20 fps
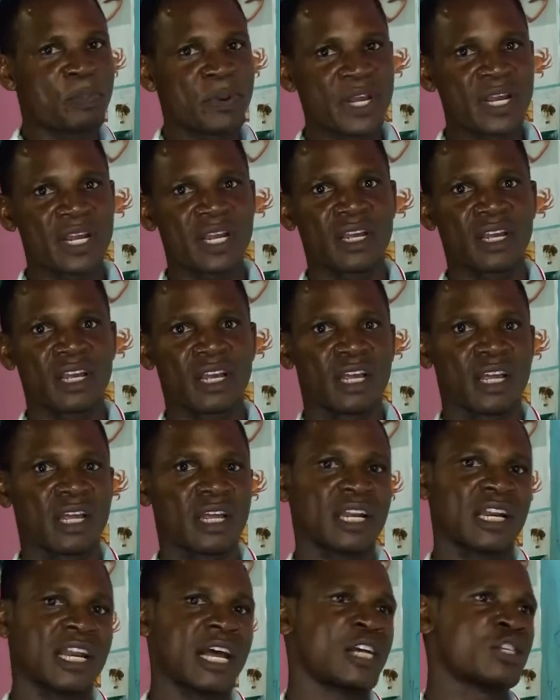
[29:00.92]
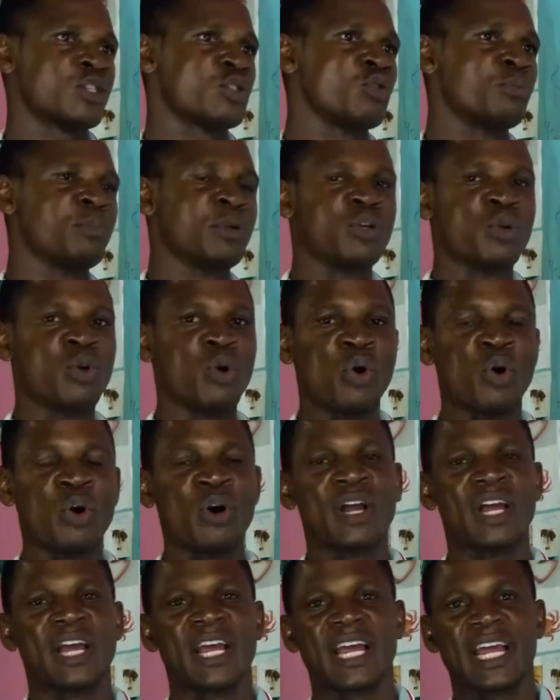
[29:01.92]
those topics. There
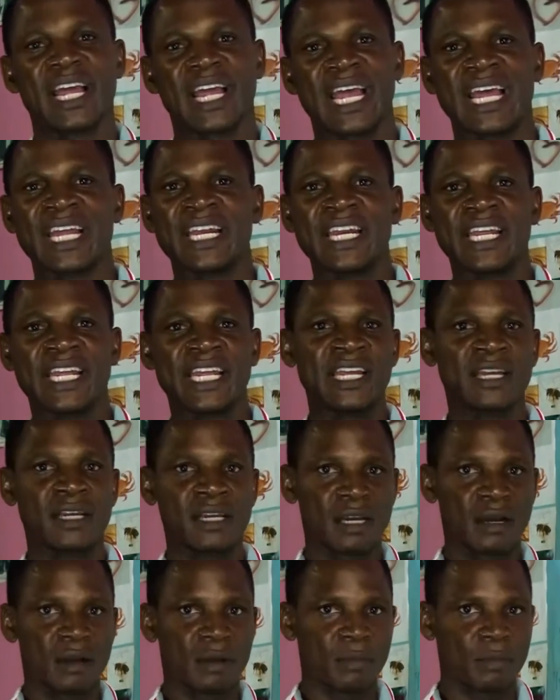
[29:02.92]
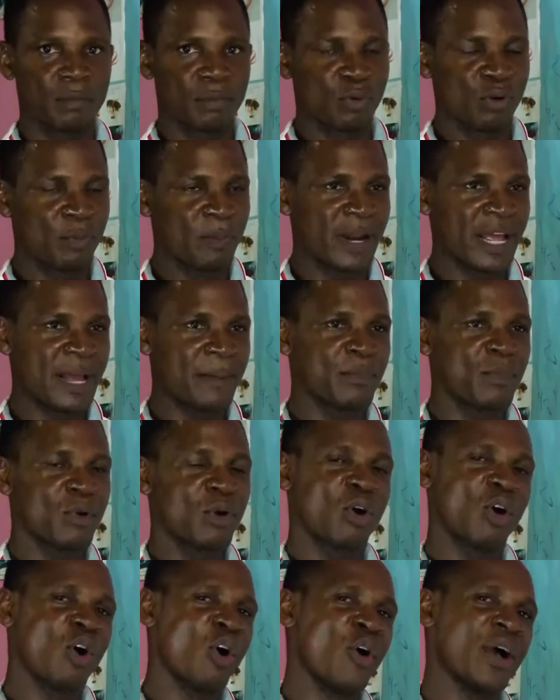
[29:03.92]
should be no any
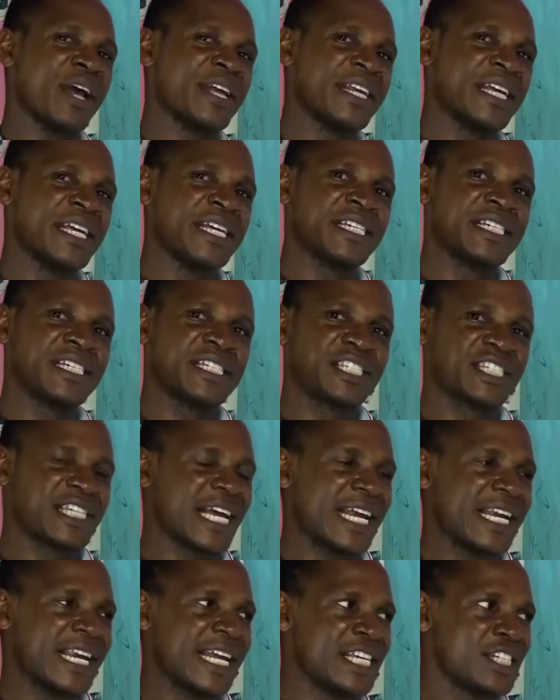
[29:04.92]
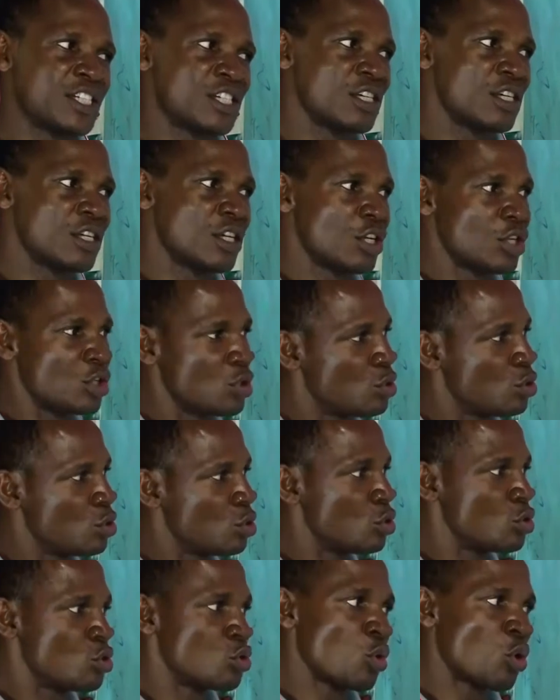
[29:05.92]
problem or any challenge
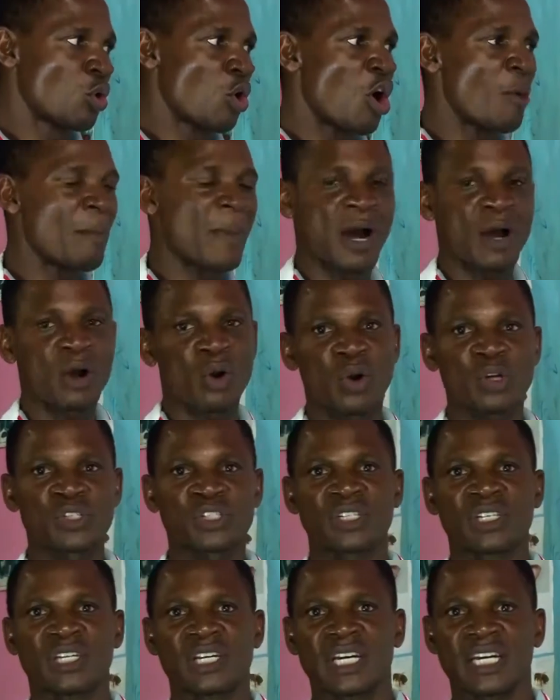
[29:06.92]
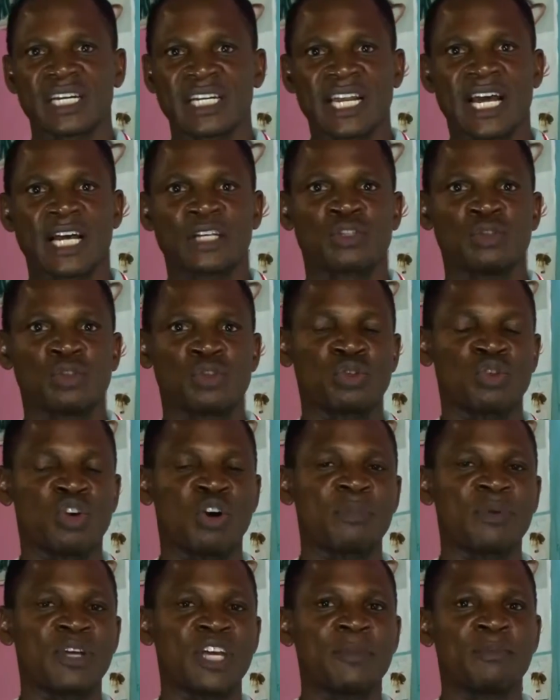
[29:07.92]
you should come across
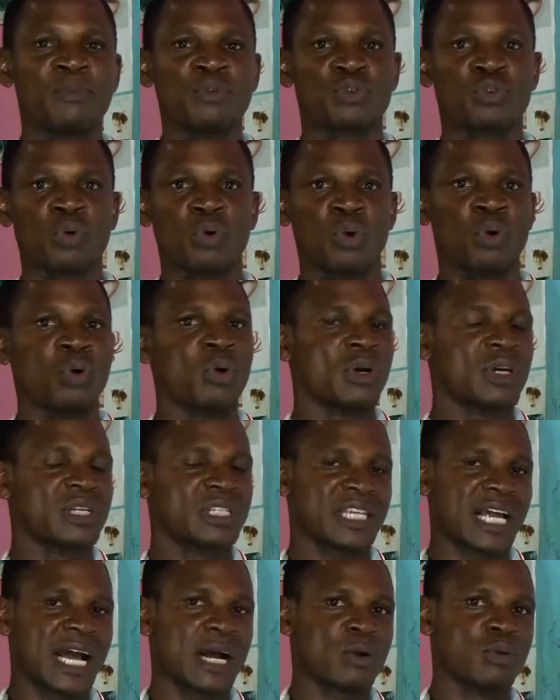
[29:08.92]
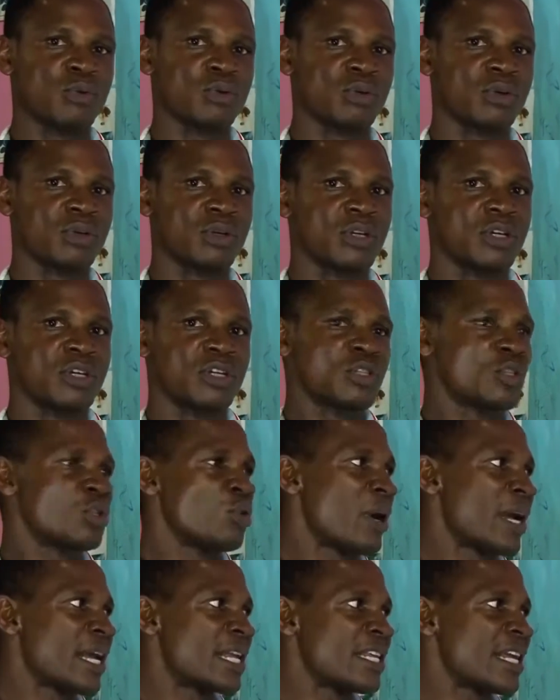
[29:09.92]
that you should not be able to tackle.
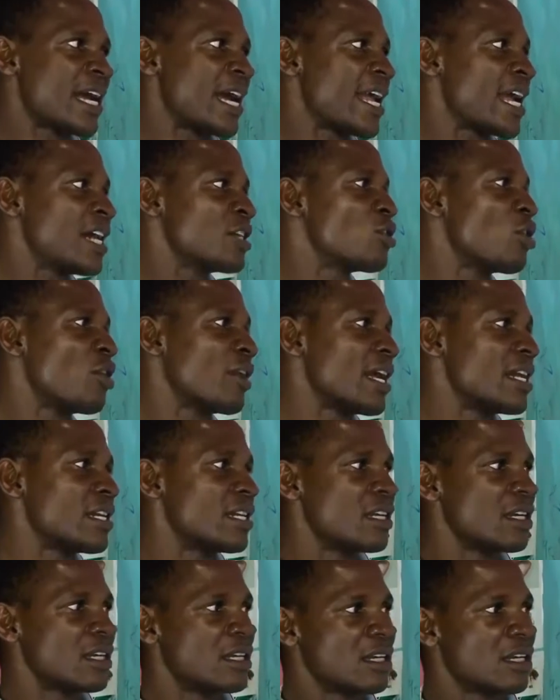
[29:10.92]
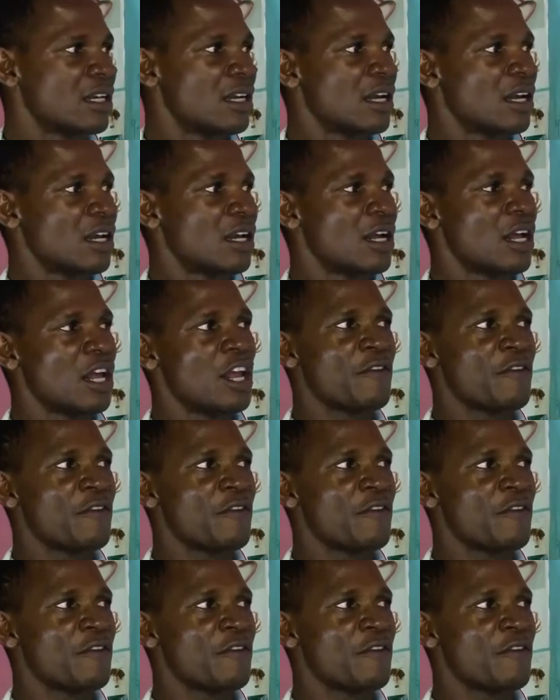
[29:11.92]
You are a giant already